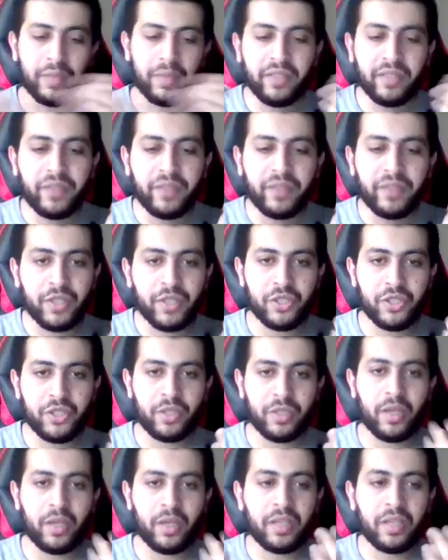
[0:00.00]
definition,
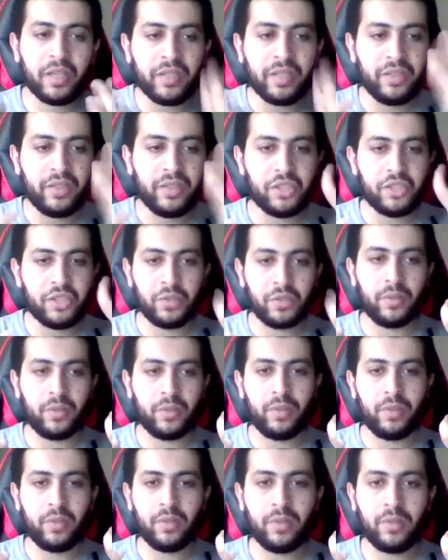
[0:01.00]
unconditional,
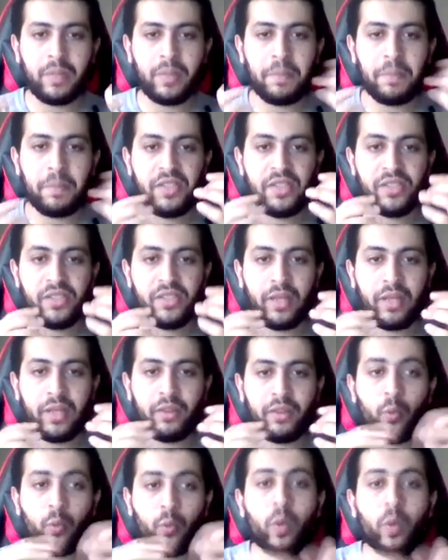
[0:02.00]
that means that
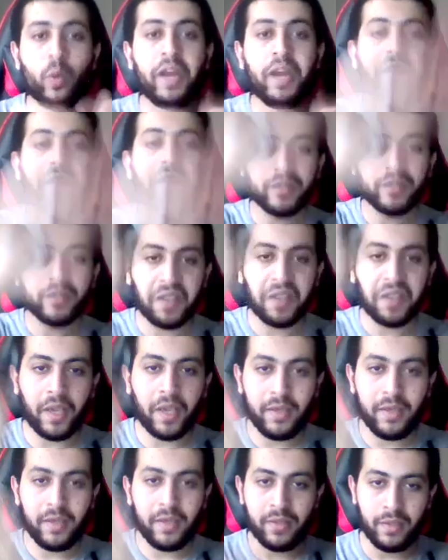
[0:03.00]
whatever the
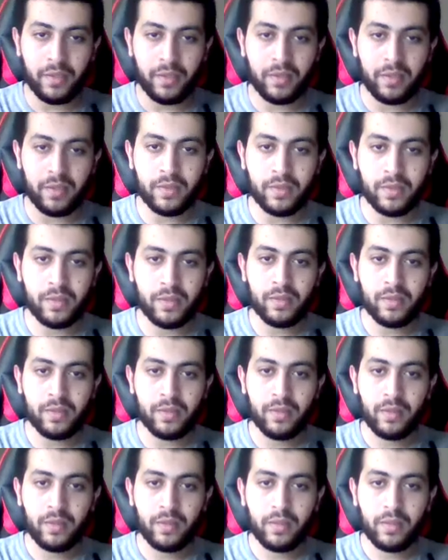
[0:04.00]
case is,
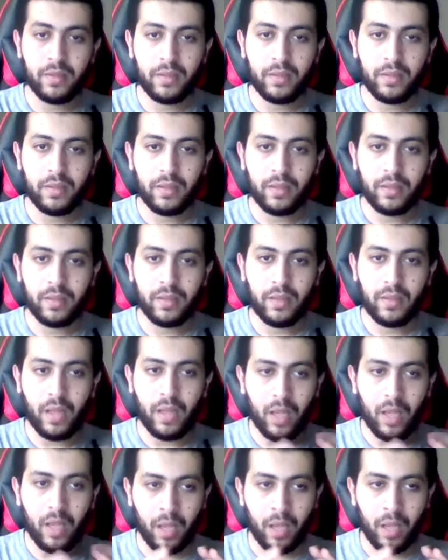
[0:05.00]

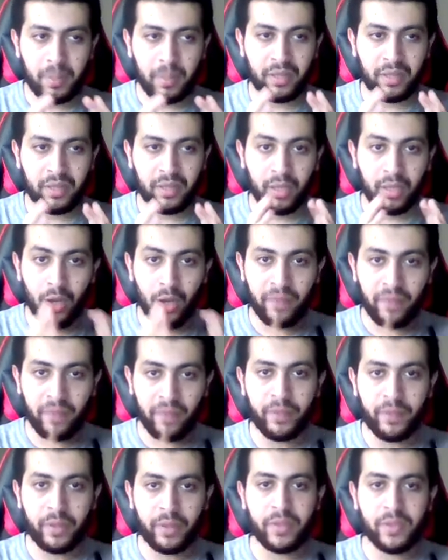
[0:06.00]
I'm in love
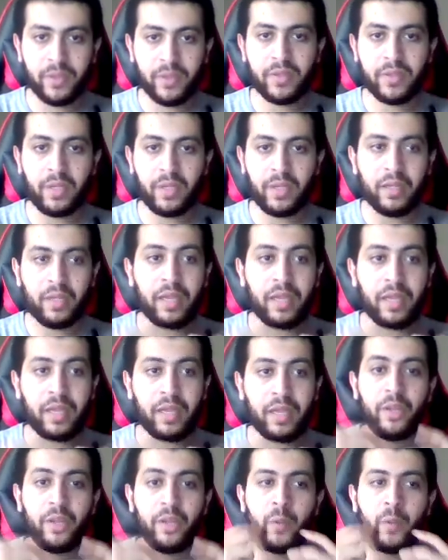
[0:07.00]
with this thing in
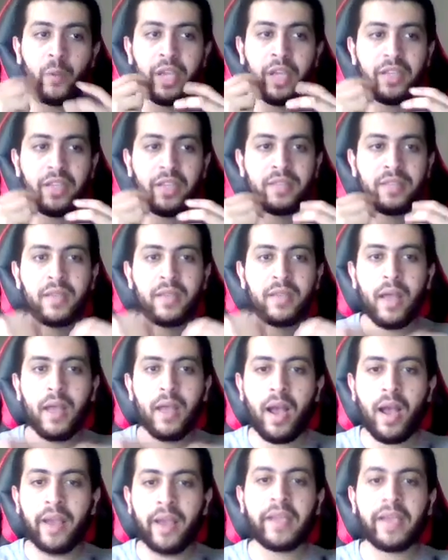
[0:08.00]
a way that
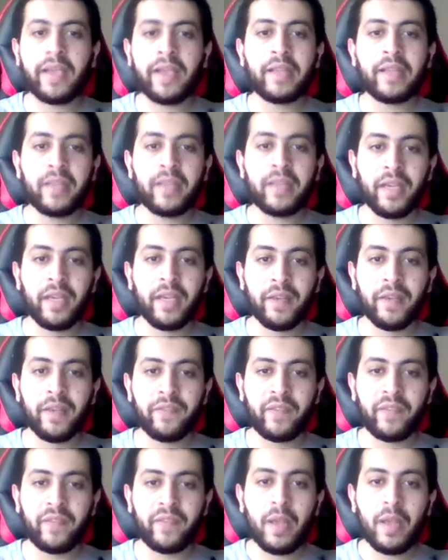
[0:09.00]
I can give.
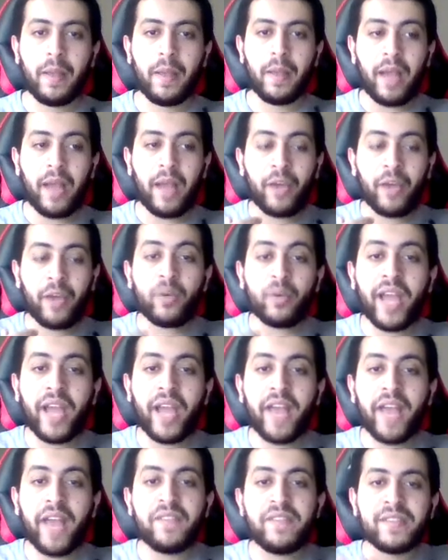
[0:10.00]
I don't
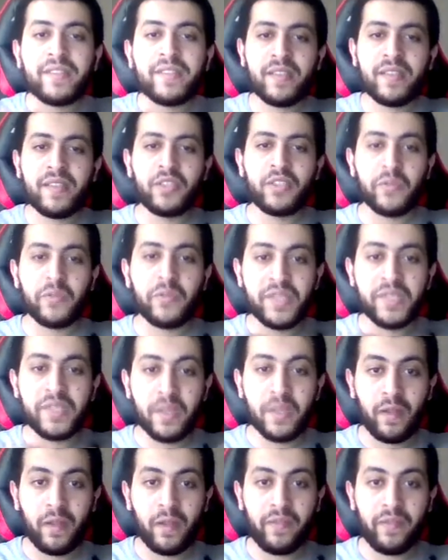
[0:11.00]
have a sense of
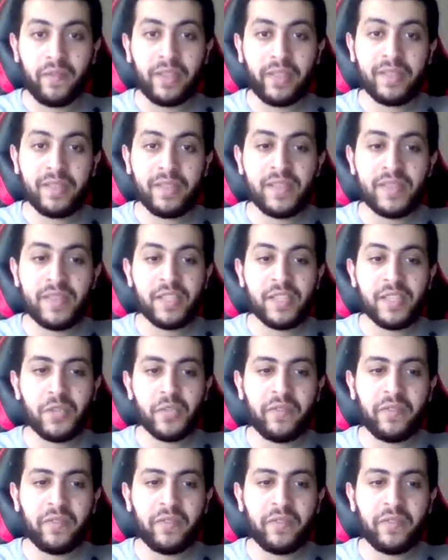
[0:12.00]
self, a sense of